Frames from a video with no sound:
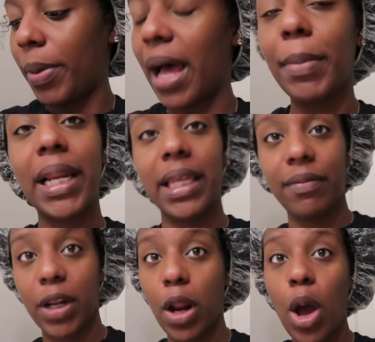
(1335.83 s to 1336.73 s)
apply my
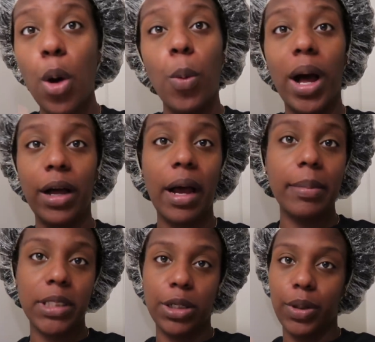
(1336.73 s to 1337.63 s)
leave-in while
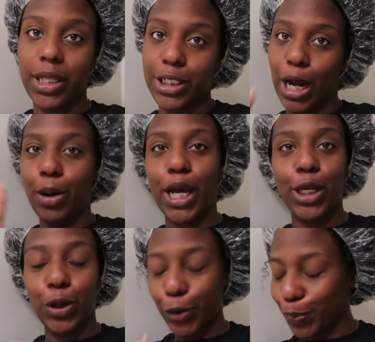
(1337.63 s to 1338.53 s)
I'm still in the shower.
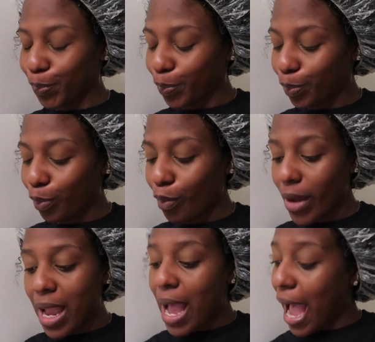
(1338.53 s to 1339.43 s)
And y'all,
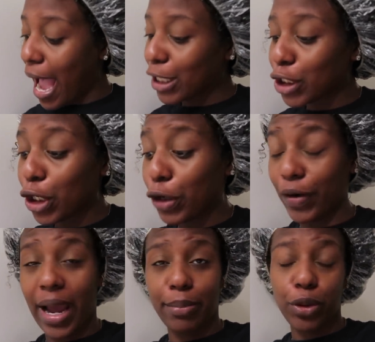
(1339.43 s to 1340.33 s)
I actually
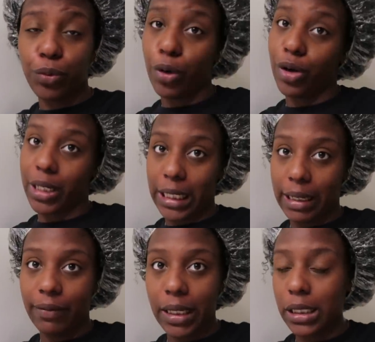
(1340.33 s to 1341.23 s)
grabbed the wrong
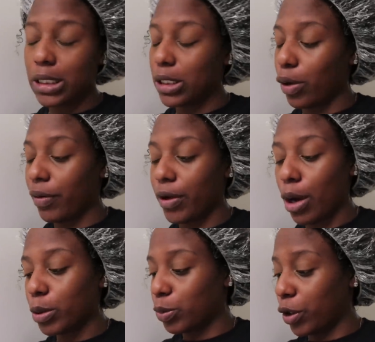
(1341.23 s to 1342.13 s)
leave-in. So if
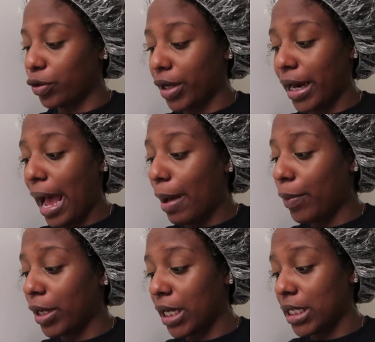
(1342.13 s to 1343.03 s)
y'all was wondering, I
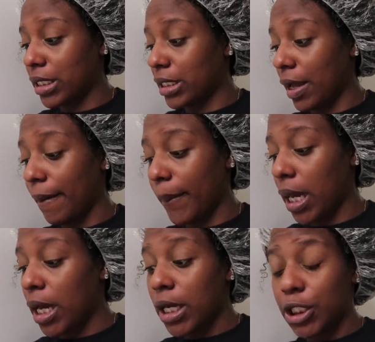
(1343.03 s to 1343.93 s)
put in
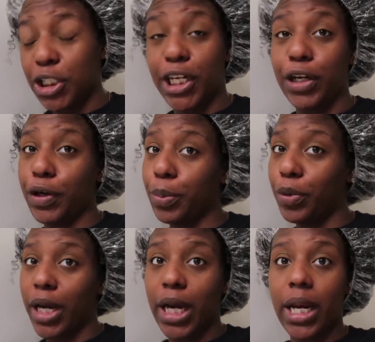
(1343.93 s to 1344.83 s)
some generic
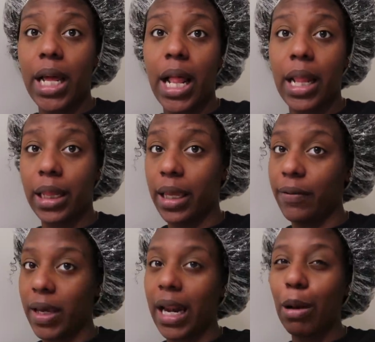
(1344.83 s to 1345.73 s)
brand
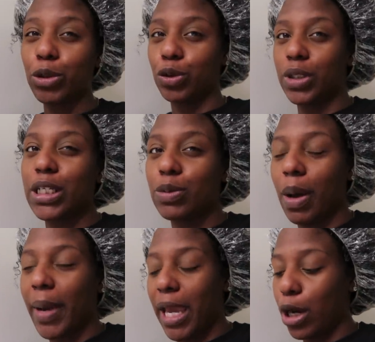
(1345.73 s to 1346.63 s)
leave-in. I was using this
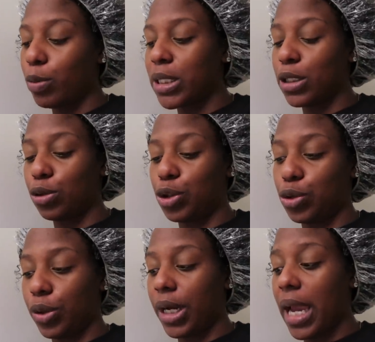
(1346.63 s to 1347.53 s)
while my hair was still
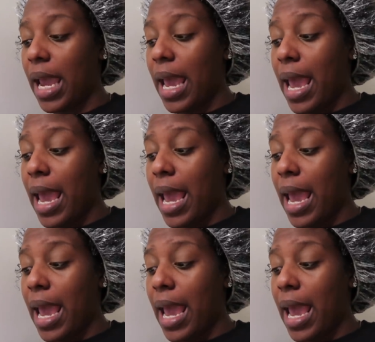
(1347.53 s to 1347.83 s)
short.